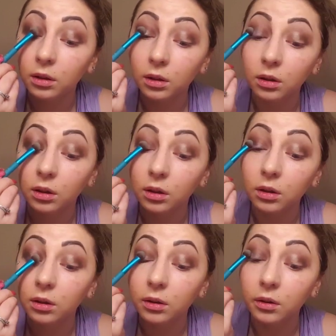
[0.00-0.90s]

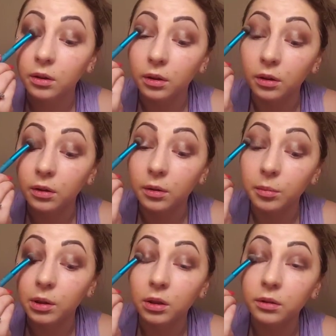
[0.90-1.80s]
on the
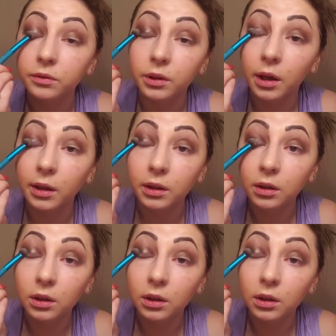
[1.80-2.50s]
middle of your eye,